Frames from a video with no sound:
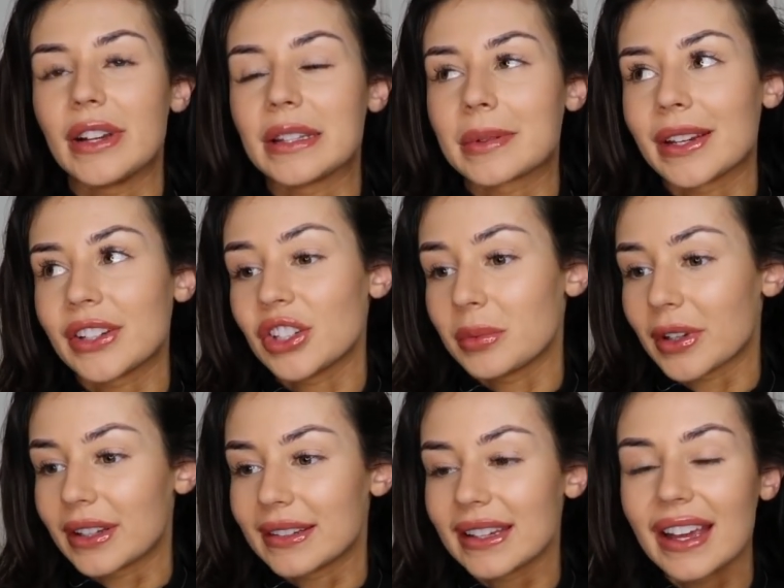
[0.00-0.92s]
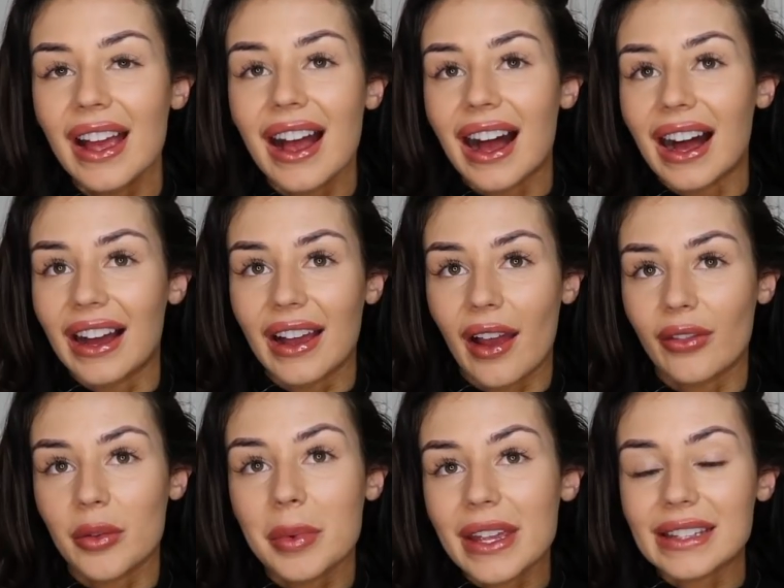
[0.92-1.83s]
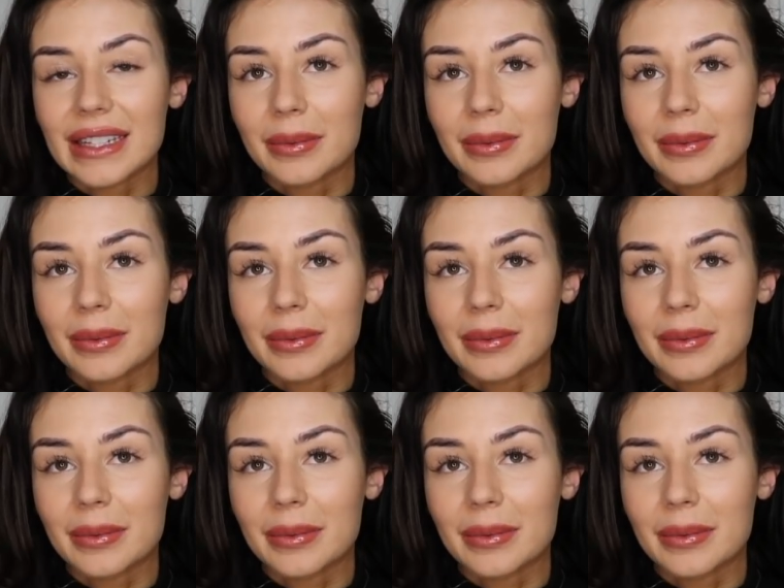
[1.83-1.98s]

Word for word: especially because I have the biggest